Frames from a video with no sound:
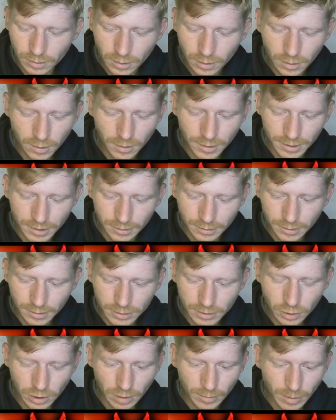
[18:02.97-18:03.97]
Oh, he didn't. He
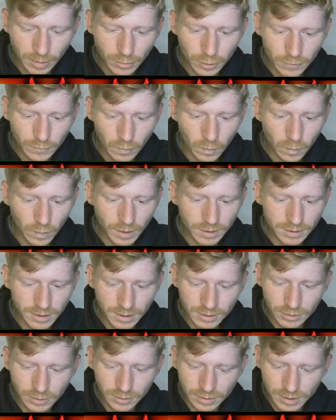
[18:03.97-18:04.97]
took out my merge four witch.
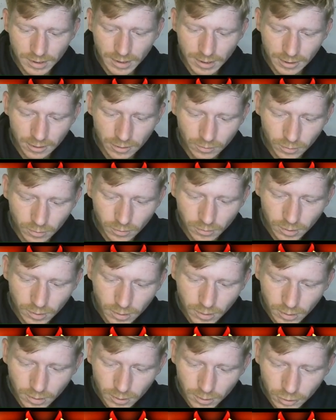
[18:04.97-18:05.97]
That's not terrible.
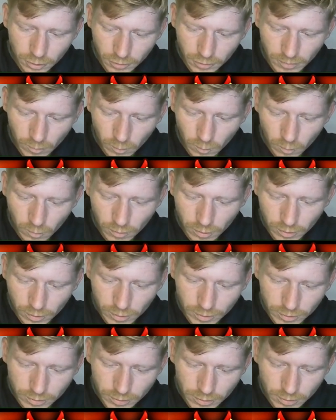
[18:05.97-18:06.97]
Could have been
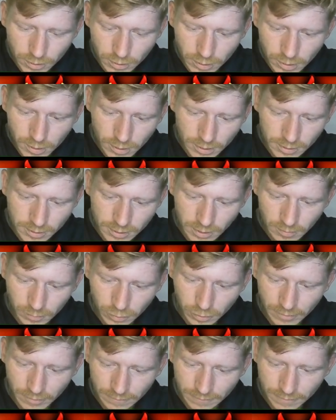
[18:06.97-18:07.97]
worse. Let's get him
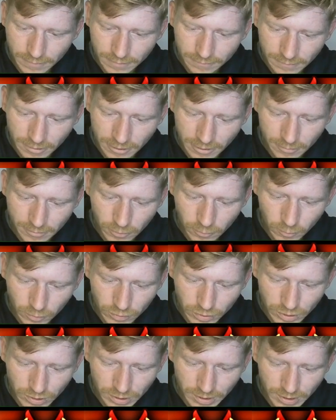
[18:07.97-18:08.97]
put in that fast firing mode
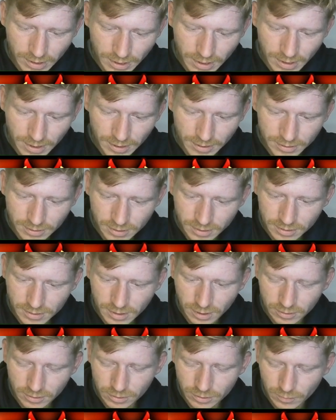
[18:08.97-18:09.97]
once again. He takes
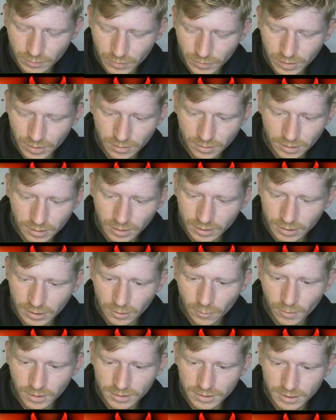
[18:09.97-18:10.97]
out something. I didn't
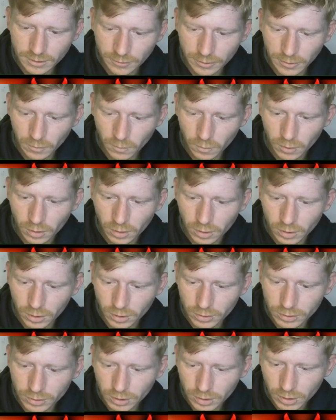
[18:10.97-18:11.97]
quite see what it
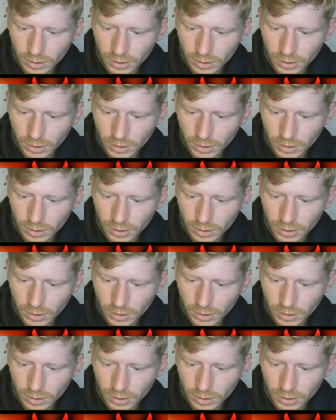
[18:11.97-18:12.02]
was.